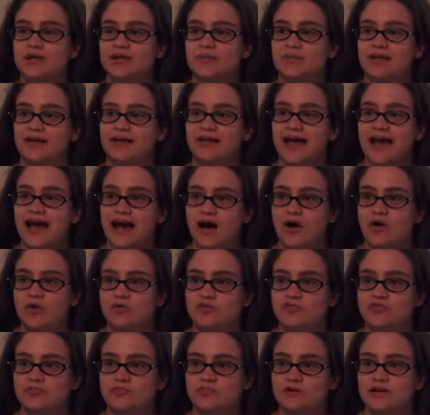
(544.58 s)
when I'm, like,
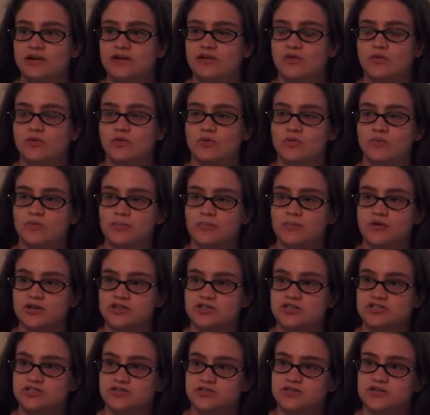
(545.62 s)
out, but I don't remember
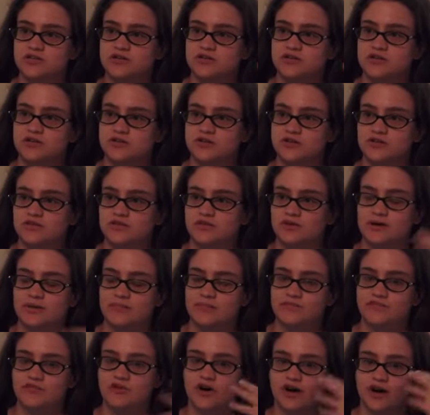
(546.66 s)
it just when
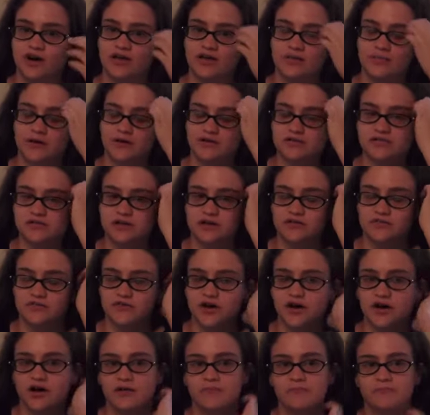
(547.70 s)
I'm talking about
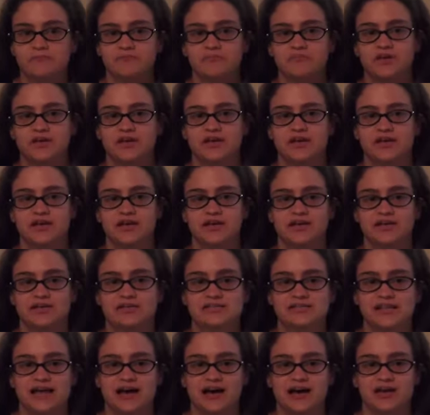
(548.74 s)
stuff. Um,
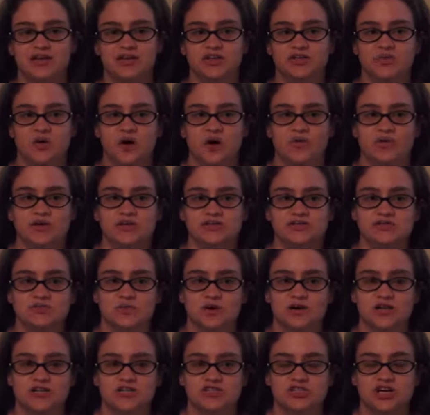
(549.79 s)
is that you always
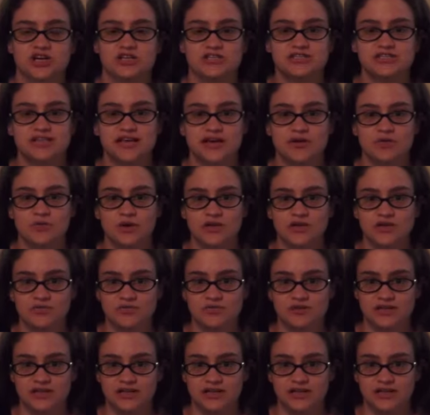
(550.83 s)
want to just take what
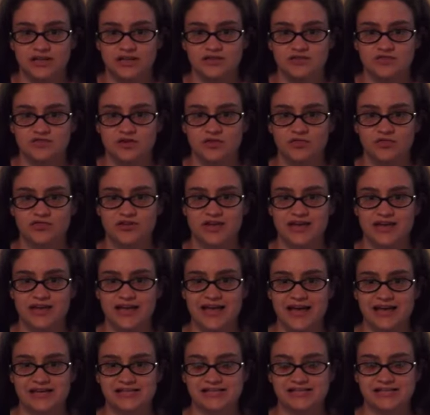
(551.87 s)
you need. Don't take
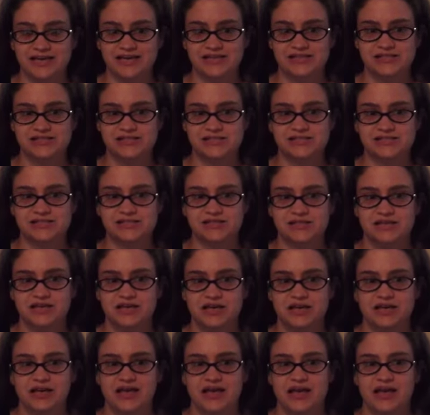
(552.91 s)
excess.
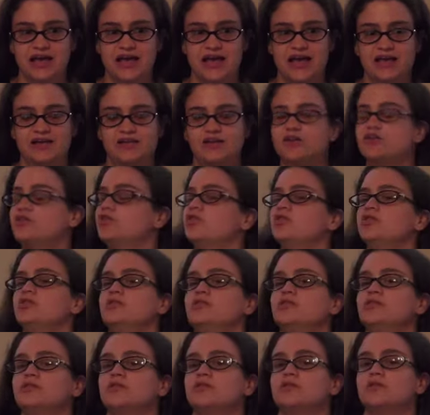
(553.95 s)
And a
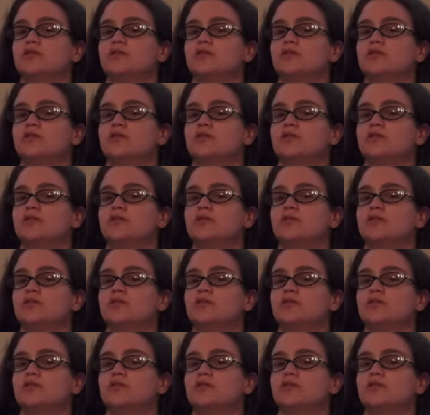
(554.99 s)
good,